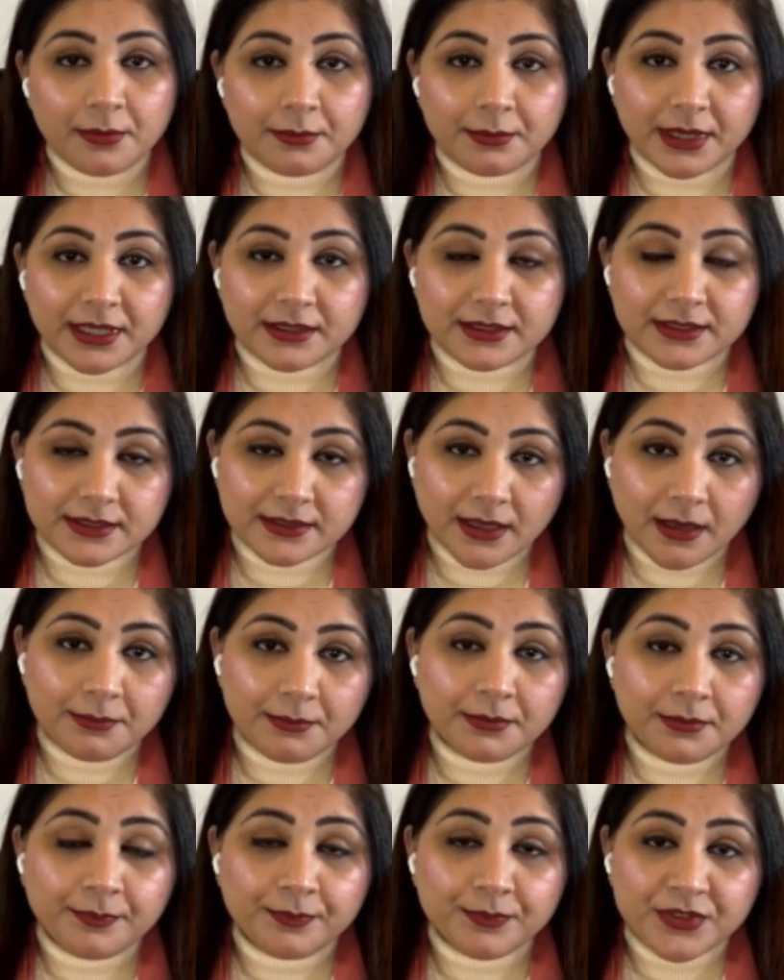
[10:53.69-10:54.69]
but
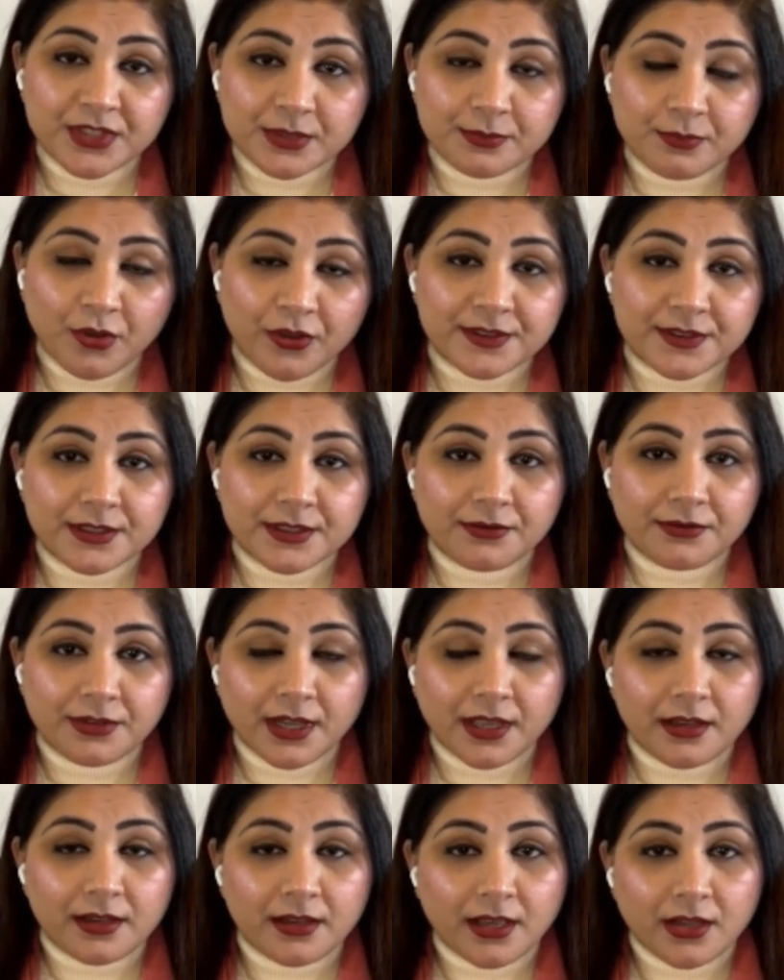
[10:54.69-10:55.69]
some sponsor
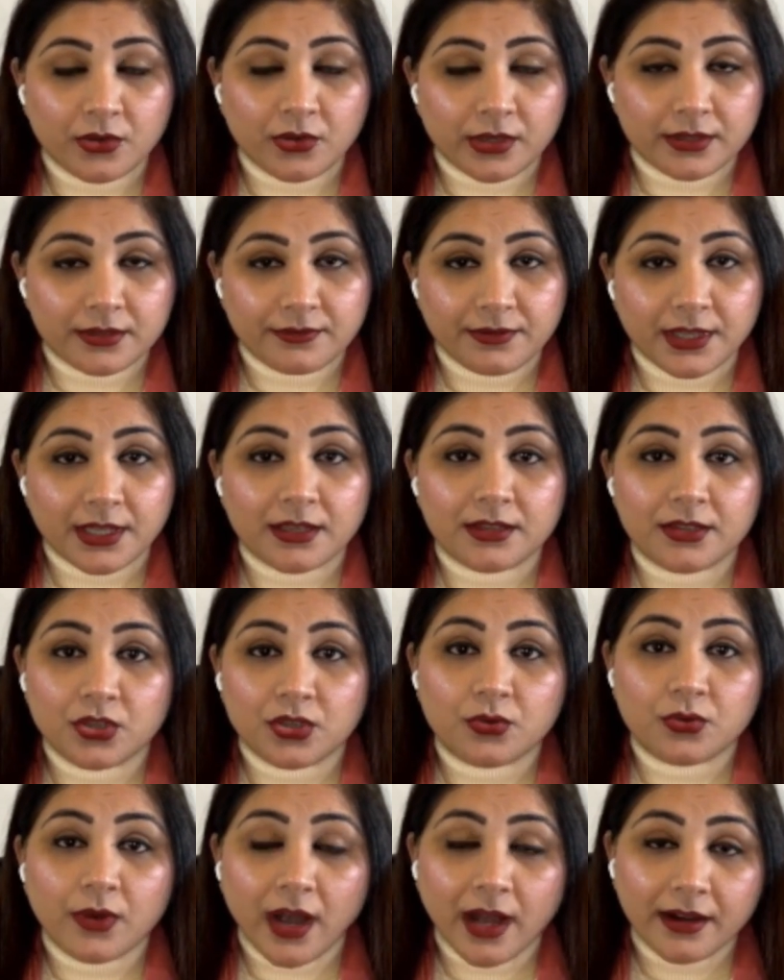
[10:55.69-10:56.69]
where
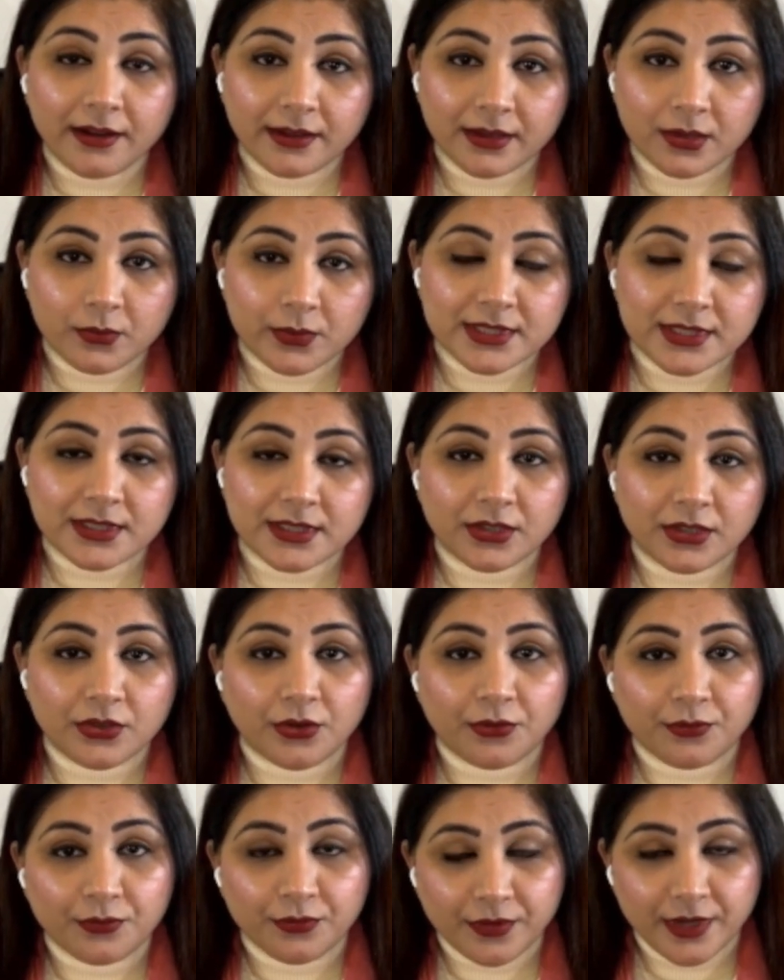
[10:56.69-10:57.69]
you are requesting
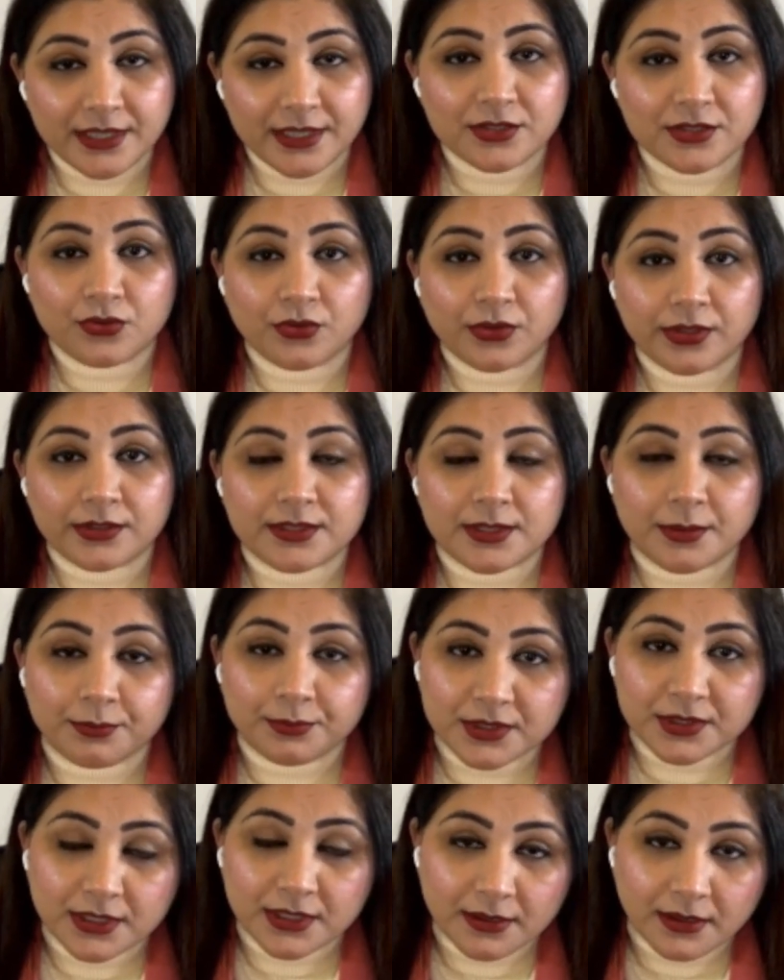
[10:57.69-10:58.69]
your friends to
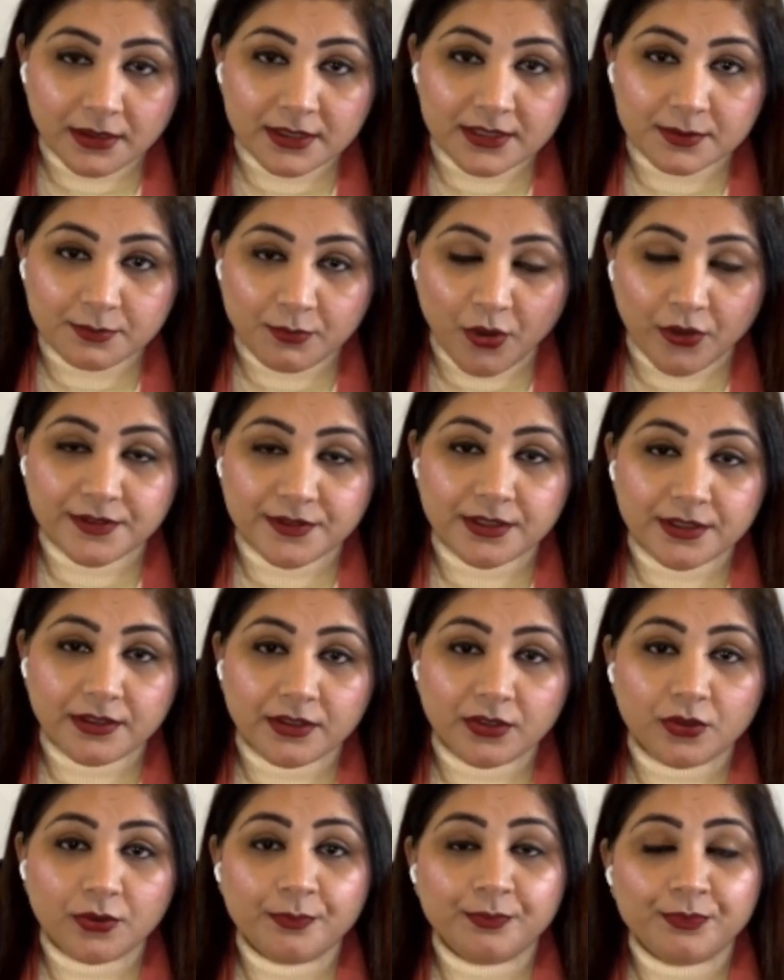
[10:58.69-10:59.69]
sponsor
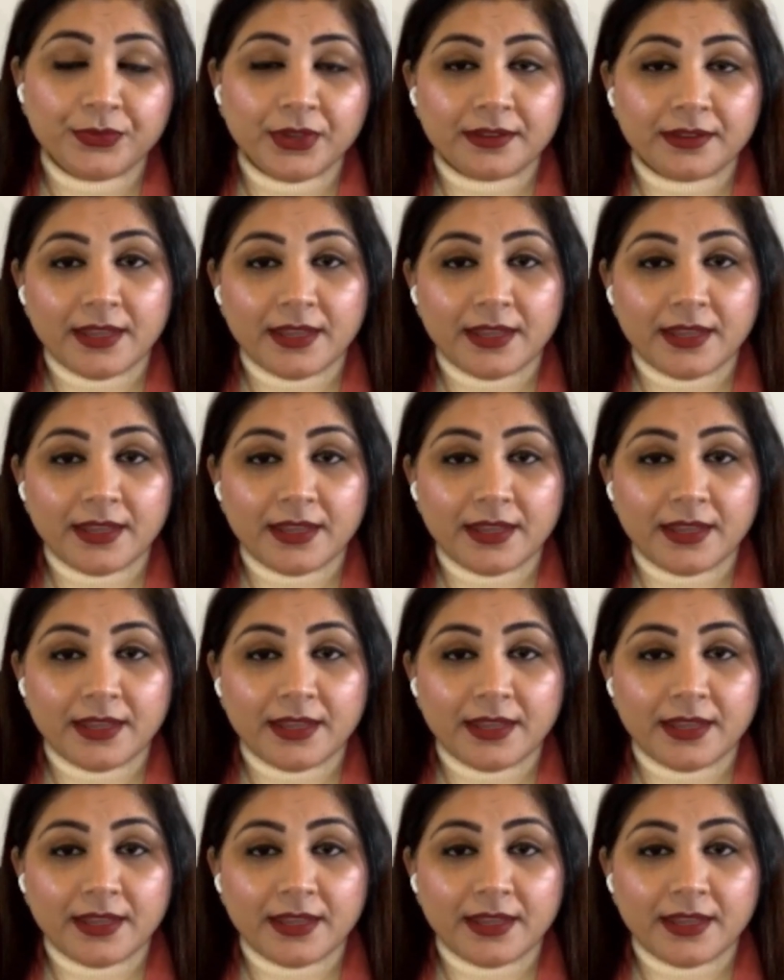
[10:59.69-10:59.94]
you,